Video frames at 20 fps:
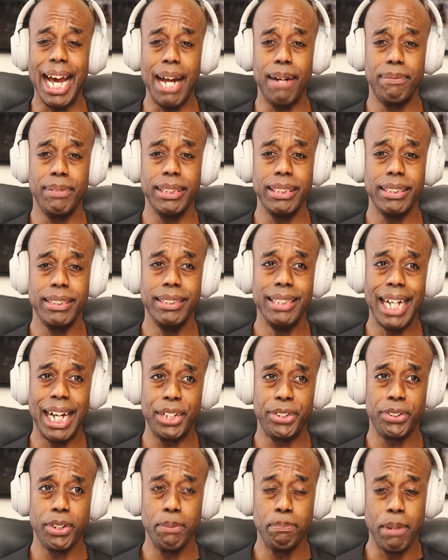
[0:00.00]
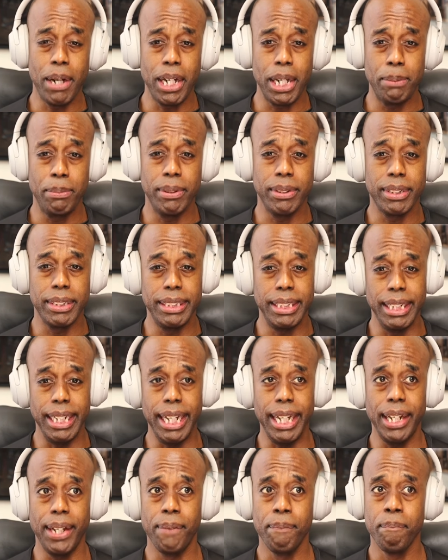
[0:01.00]
average natural bodybuilder
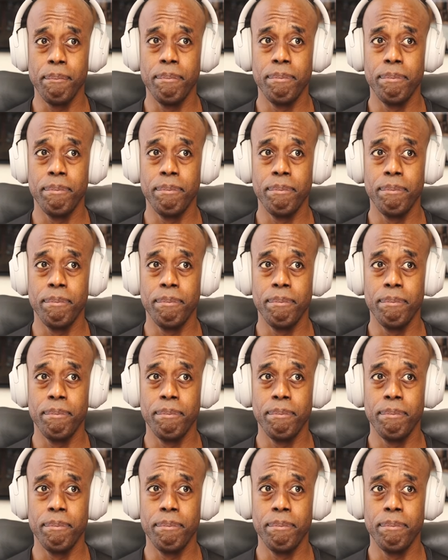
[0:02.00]
today,